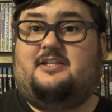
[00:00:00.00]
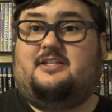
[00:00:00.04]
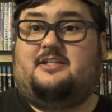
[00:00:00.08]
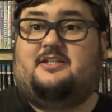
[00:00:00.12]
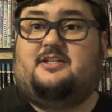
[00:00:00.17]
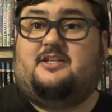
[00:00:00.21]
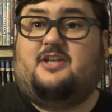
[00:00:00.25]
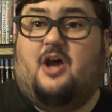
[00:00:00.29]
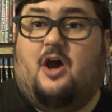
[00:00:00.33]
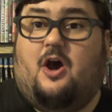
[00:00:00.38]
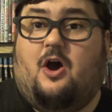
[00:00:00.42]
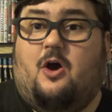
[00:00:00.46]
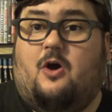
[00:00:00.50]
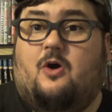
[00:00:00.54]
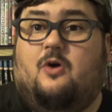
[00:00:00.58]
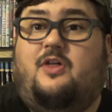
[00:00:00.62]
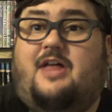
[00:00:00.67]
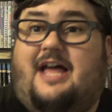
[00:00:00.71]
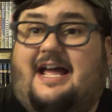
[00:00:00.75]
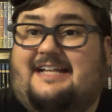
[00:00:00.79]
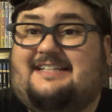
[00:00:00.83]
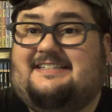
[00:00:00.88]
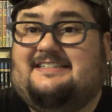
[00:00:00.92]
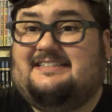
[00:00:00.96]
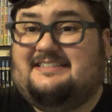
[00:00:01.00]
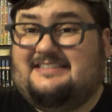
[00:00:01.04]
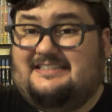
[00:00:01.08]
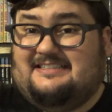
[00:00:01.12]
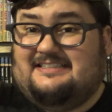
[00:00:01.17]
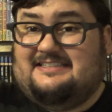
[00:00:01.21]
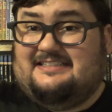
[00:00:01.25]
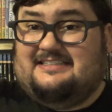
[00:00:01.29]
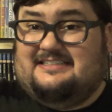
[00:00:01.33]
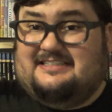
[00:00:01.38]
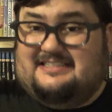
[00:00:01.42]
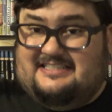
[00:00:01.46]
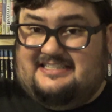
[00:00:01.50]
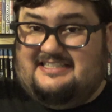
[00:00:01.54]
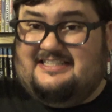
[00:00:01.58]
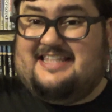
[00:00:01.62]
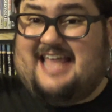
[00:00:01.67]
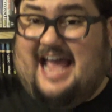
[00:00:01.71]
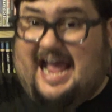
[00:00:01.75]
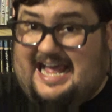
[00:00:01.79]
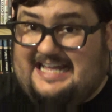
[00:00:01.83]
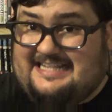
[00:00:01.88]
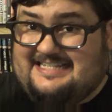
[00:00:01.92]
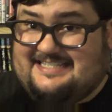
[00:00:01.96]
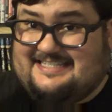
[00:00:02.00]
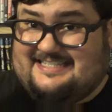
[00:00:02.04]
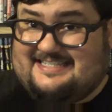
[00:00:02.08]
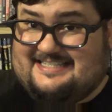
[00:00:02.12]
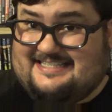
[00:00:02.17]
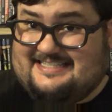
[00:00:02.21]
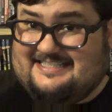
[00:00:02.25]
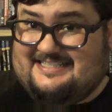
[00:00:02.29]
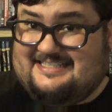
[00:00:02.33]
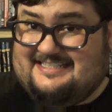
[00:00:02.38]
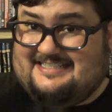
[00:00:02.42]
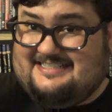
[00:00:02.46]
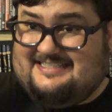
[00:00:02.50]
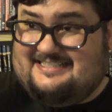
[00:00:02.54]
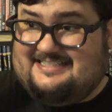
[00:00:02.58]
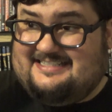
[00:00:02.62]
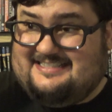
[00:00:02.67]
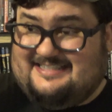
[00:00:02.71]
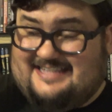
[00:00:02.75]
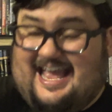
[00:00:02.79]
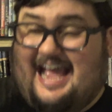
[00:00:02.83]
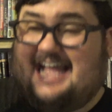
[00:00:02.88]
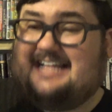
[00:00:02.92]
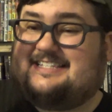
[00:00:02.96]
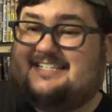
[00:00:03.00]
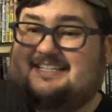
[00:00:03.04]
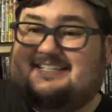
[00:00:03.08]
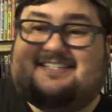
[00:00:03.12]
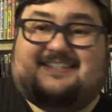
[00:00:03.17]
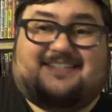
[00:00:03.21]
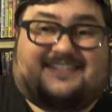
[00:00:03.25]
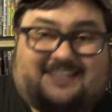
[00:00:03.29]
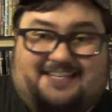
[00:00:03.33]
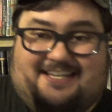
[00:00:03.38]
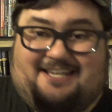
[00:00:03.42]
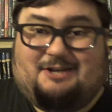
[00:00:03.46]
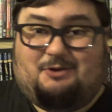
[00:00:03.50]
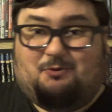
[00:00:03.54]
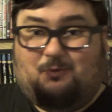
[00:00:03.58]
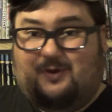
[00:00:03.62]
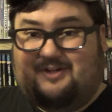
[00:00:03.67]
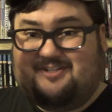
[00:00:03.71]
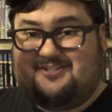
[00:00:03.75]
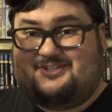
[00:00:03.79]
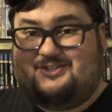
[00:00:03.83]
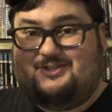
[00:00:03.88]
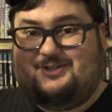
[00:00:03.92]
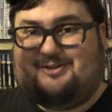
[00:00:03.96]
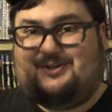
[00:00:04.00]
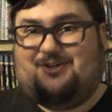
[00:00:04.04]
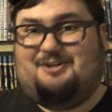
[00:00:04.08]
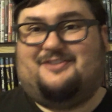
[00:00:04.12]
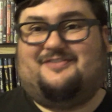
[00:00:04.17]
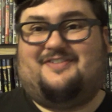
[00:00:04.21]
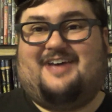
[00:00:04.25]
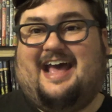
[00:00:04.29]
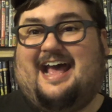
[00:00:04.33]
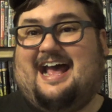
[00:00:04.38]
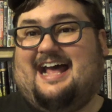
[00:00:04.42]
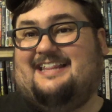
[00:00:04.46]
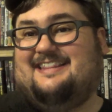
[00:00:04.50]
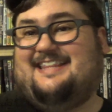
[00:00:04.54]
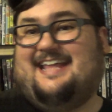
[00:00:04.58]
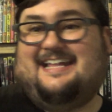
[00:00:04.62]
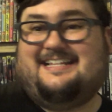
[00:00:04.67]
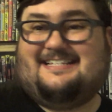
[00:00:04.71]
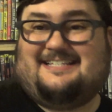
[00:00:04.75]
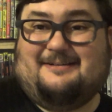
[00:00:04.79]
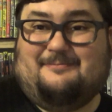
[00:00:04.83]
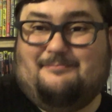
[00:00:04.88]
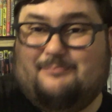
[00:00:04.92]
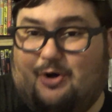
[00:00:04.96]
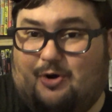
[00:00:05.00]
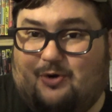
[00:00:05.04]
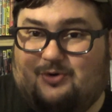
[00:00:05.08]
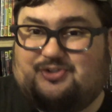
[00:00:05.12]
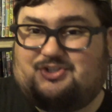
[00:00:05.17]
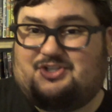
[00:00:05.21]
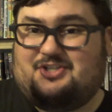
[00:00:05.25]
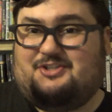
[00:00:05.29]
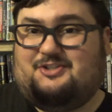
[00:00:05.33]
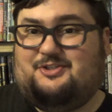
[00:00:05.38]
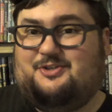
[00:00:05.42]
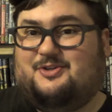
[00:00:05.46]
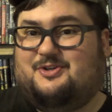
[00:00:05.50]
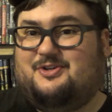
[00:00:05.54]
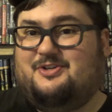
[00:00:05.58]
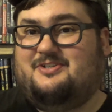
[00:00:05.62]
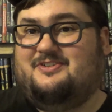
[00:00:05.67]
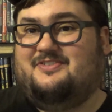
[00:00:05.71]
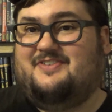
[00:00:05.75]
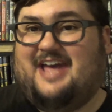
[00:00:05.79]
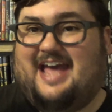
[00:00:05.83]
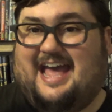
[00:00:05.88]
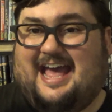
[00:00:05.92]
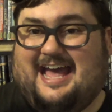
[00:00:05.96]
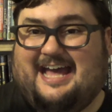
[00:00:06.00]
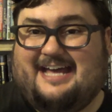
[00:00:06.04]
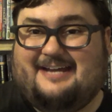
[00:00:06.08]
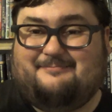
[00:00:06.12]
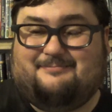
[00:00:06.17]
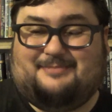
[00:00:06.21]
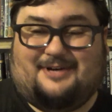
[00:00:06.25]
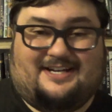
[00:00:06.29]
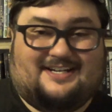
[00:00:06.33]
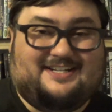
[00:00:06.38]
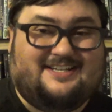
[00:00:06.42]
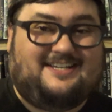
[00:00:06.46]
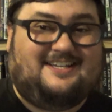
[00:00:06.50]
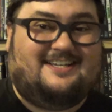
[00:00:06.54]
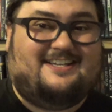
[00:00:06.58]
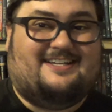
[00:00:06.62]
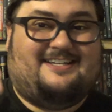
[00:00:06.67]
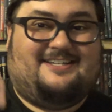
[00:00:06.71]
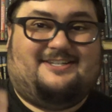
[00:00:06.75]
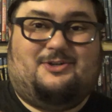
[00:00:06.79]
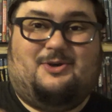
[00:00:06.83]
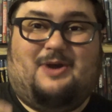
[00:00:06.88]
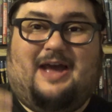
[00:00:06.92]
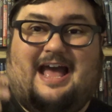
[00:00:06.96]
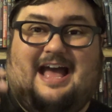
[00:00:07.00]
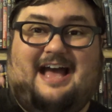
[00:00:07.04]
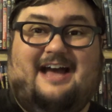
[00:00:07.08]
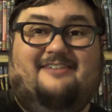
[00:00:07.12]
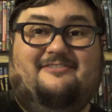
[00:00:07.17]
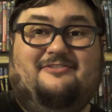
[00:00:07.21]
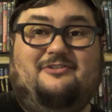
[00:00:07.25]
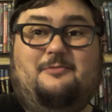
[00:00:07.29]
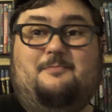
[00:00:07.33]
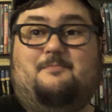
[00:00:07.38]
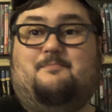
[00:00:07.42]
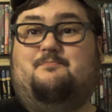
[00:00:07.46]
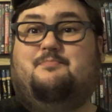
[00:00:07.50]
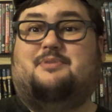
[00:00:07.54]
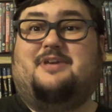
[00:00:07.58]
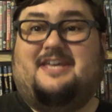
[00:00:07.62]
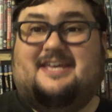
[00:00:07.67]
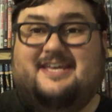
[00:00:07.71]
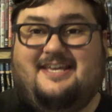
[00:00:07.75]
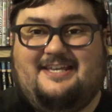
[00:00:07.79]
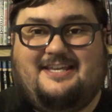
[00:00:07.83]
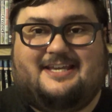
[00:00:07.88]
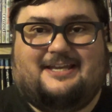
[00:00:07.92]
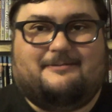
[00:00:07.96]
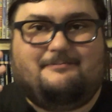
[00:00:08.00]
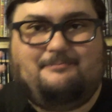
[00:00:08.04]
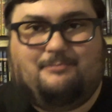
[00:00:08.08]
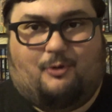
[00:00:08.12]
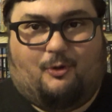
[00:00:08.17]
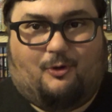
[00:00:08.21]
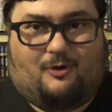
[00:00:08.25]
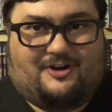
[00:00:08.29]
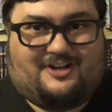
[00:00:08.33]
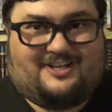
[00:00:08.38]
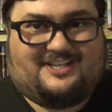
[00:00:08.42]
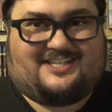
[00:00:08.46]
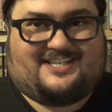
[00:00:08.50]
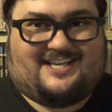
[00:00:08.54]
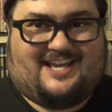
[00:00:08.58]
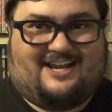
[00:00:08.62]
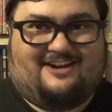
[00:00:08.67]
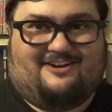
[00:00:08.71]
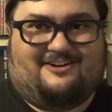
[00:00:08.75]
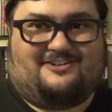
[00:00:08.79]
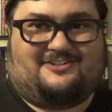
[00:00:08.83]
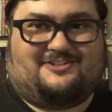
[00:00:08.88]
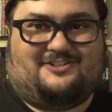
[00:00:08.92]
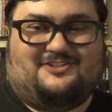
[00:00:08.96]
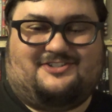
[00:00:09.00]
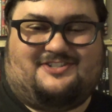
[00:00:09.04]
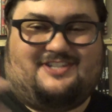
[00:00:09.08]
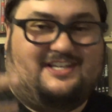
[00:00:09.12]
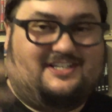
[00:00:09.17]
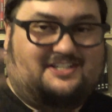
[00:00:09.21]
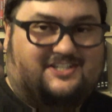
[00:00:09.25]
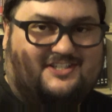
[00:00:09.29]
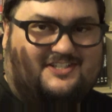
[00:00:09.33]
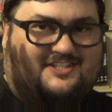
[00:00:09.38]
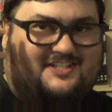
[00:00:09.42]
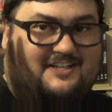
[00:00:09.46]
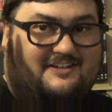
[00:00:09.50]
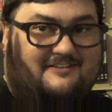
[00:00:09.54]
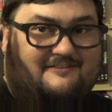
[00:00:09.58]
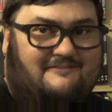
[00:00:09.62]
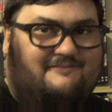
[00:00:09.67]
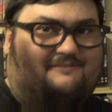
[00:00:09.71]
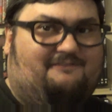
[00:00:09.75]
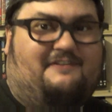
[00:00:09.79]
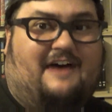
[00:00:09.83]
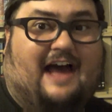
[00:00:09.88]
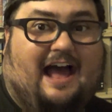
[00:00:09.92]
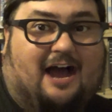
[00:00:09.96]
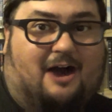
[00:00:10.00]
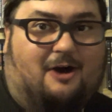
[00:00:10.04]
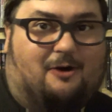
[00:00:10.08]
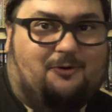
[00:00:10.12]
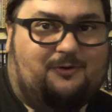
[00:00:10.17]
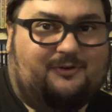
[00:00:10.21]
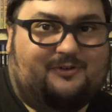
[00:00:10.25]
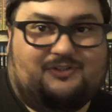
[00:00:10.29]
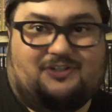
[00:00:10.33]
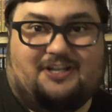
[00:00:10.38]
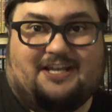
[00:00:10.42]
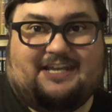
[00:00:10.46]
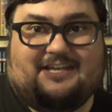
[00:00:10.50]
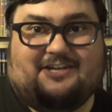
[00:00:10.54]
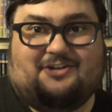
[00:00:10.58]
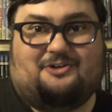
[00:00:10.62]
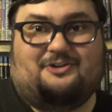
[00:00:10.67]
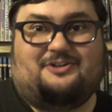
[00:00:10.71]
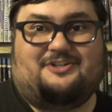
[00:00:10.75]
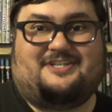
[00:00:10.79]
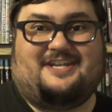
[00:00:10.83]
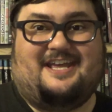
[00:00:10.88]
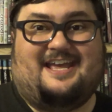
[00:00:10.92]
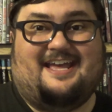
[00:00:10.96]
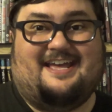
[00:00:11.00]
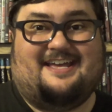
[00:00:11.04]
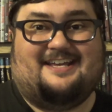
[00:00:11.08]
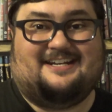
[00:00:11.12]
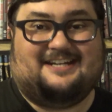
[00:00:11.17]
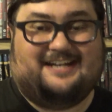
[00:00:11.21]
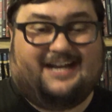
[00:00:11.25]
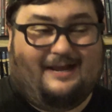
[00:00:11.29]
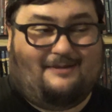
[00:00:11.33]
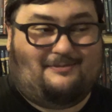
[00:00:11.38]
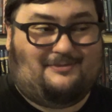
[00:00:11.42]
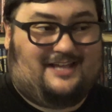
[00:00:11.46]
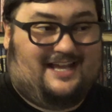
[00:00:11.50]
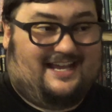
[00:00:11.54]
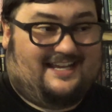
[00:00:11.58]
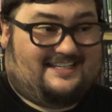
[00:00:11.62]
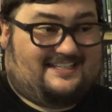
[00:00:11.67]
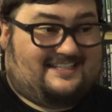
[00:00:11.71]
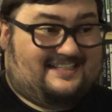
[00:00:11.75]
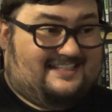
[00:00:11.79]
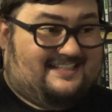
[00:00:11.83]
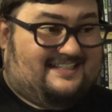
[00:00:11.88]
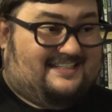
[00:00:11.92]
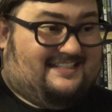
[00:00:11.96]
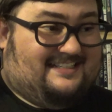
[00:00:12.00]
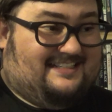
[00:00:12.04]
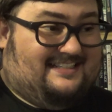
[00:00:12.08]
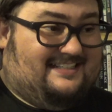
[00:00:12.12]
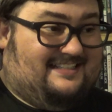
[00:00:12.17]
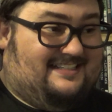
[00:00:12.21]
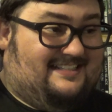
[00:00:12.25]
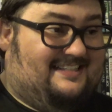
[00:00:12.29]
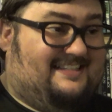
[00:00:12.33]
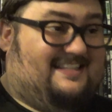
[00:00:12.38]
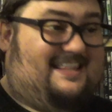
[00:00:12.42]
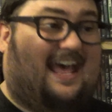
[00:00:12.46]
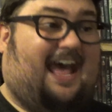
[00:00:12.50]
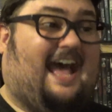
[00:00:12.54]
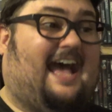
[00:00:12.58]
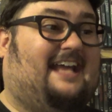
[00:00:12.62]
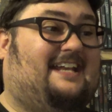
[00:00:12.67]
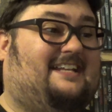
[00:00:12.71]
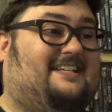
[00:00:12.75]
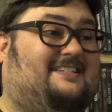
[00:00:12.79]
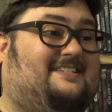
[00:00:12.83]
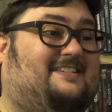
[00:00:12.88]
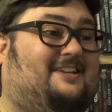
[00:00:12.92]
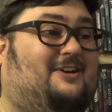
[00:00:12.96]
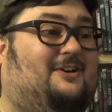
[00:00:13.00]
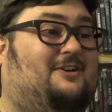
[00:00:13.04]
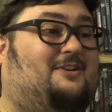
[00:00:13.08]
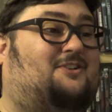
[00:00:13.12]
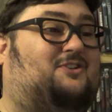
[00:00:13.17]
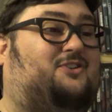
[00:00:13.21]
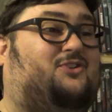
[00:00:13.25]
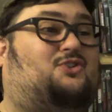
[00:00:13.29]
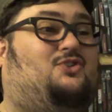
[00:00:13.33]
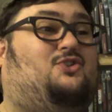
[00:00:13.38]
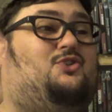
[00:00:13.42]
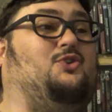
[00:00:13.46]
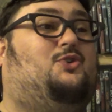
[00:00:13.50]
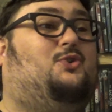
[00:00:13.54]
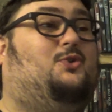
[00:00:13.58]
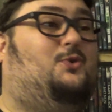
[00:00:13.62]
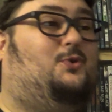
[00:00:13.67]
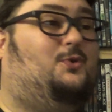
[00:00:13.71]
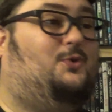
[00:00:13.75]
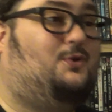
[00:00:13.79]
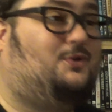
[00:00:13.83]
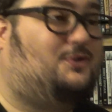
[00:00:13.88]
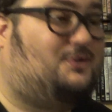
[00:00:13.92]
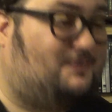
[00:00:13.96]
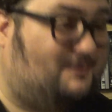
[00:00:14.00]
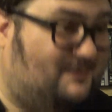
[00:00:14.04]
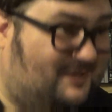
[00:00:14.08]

no, that that's that's a sequence you could have had. That's emotion you could have had, but you have big important characters that just get found later dead and I'm like that is a huge